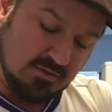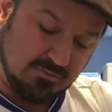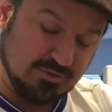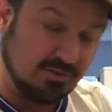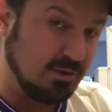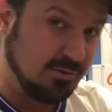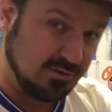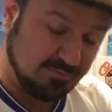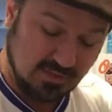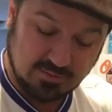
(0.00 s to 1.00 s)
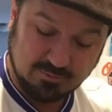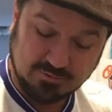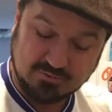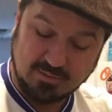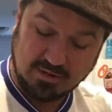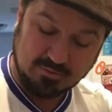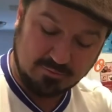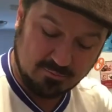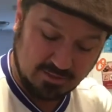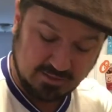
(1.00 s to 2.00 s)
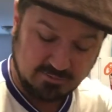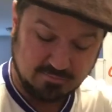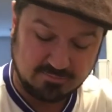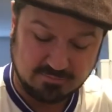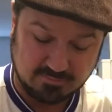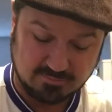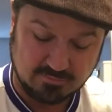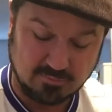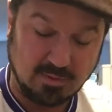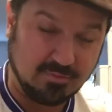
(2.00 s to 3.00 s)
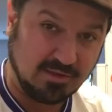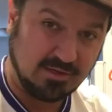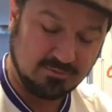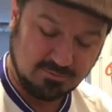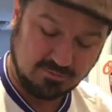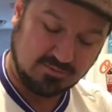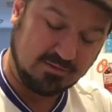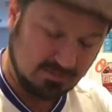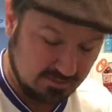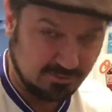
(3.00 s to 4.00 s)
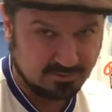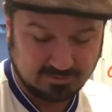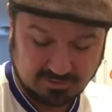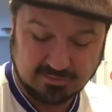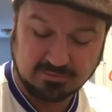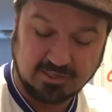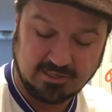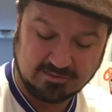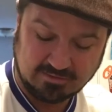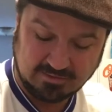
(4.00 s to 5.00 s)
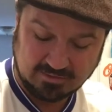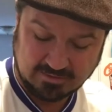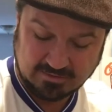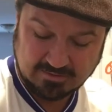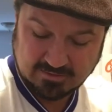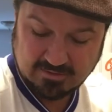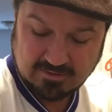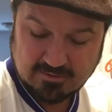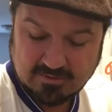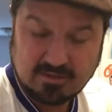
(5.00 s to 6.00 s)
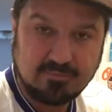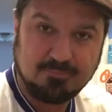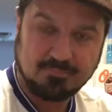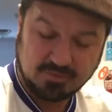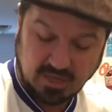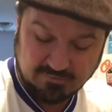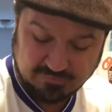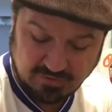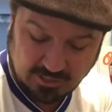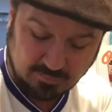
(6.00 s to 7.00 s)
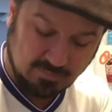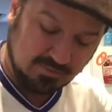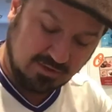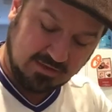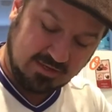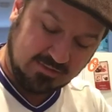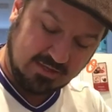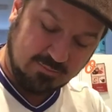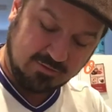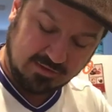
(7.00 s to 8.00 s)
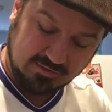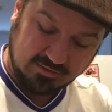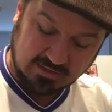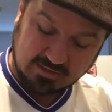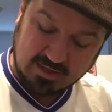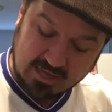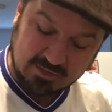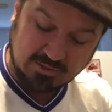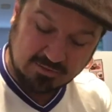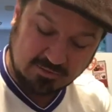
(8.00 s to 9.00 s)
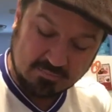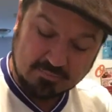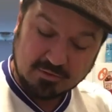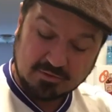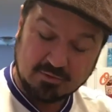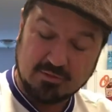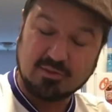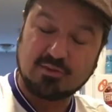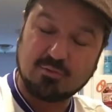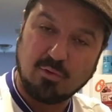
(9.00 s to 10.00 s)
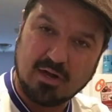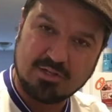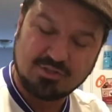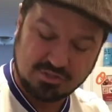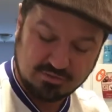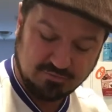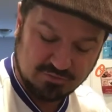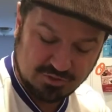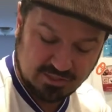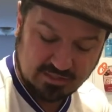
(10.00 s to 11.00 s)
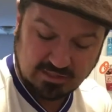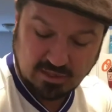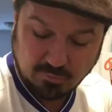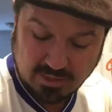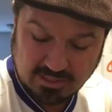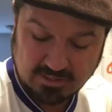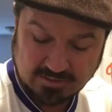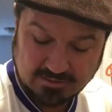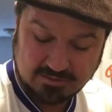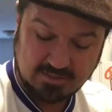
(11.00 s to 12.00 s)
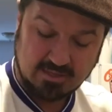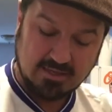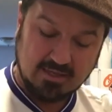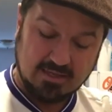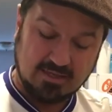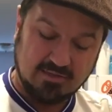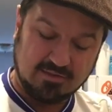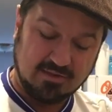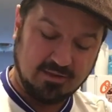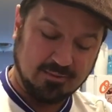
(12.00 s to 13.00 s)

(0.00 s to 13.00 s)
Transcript: which is always available to buy through my website. There's at least a link to the Kava website and the Amazon site. Anyways, so the Squanch Fijian Lawena is